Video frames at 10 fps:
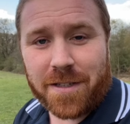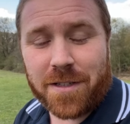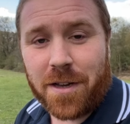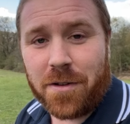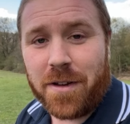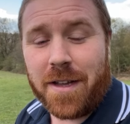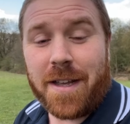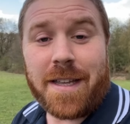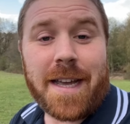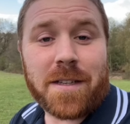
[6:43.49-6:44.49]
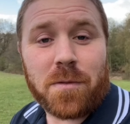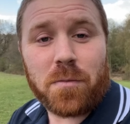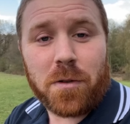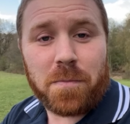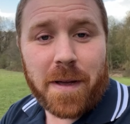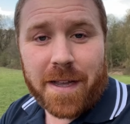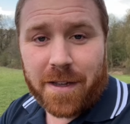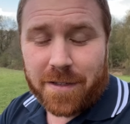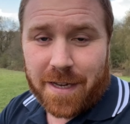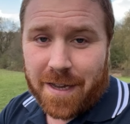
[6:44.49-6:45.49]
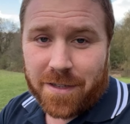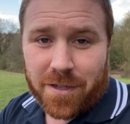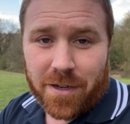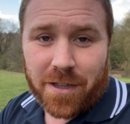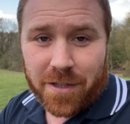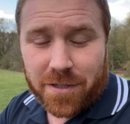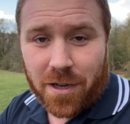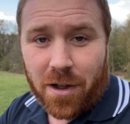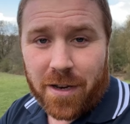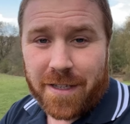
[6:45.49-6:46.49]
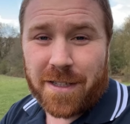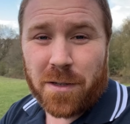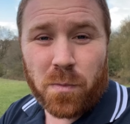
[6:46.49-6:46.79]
So yes, woodpeckers and certainly the starlings, as